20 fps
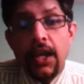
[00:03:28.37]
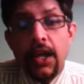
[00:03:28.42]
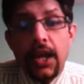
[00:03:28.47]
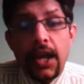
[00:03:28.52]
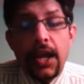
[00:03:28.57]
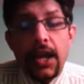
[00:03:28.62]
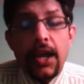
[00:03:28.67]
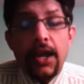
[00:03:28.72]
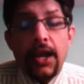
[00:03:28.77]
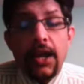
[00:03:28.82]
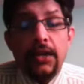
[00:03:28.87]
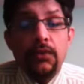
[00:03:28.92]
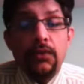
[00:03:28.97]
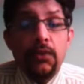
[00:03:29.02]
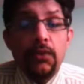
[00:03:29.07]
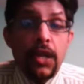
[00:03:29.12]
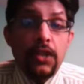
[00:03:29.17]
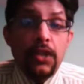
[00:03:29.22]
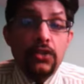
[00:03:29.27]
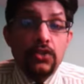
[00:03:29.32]
And
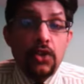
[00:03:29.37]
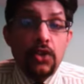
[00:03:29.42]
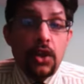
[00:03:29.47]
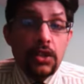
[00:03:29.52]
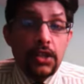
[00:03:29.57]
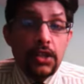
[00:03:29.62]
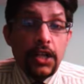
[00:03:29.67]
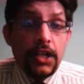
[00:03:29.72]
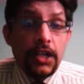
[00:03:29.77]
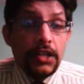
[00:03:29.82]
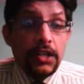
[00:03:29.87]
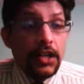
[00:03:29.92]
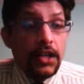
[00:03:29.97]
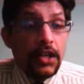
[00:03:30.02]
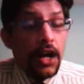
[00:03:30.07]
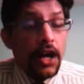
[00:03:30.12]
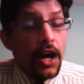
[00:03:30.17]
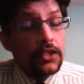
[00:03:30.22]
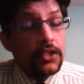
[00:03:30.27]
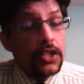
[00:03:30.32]
well, Scotland,
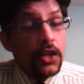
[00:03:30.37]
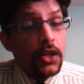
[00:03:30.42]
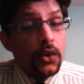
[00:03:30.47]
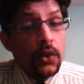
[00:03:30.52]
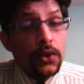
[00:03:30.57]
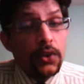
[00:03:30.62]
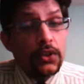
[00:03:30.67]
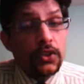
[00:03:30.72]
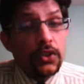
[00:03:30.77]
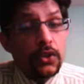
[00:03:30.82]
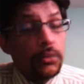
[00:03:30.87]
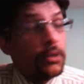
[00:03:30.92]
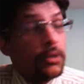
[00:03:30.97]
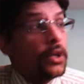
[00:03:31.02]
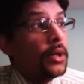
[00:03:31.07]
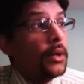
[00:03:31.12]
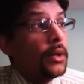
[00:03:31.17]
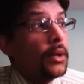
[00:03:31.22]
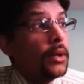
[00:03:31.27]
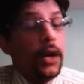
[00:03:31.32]
are they going to
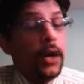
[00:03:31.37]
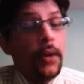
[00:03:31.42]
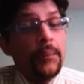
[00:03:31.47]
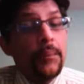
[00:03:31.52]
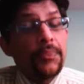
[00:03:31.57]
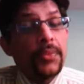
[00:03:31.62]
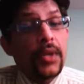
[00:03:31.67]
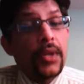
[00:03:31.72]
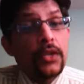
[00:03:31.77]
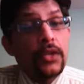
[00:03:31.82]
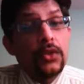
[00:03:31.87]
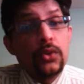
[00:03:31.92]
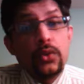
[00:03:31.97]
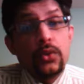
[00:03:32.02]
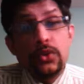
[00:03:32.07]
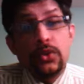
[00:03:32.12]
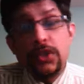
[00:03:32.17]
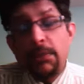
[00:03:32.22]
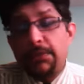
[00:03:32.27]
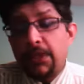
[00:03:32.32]

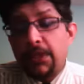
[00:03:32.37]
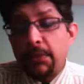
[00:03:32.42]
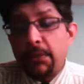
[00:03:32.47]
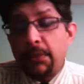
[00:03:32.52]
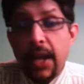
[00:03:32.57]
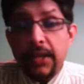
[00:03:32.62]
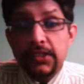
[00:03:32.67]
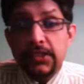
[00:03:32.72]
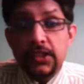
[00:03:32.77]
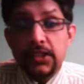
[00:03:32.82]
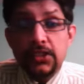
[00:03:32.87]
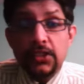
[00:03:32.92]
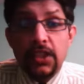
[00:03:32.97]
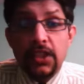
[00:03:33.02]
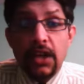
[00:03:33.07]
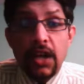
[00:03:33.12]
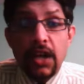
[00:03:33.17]
do some surprises here?